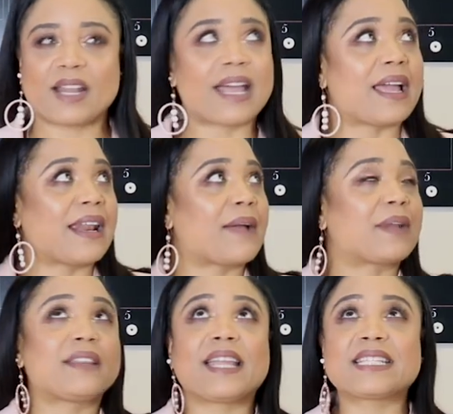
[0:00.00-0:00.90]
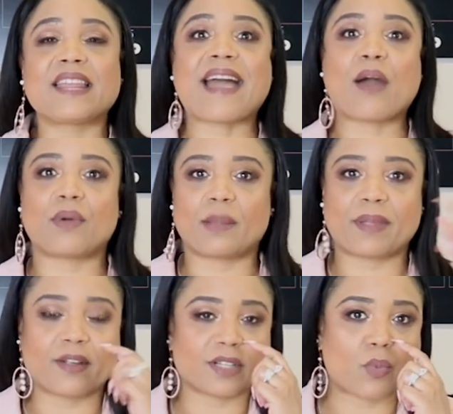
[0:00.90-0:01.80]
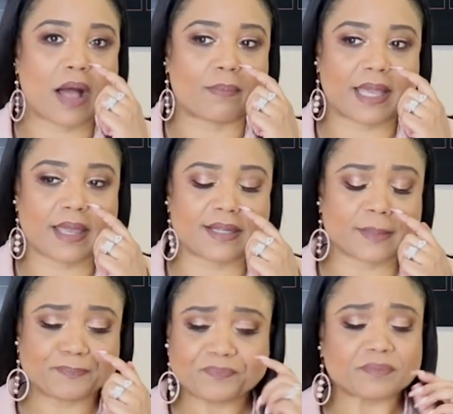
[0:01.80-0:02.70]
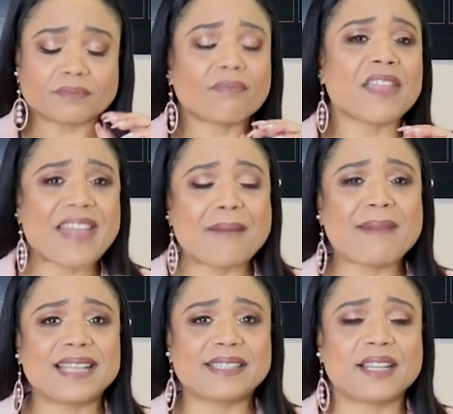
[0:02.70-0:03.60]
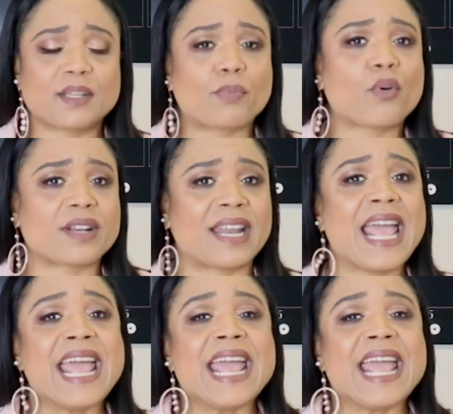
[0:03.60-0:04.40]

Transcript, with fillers: And I'm going to link to that one up here as well, because that mindset is important.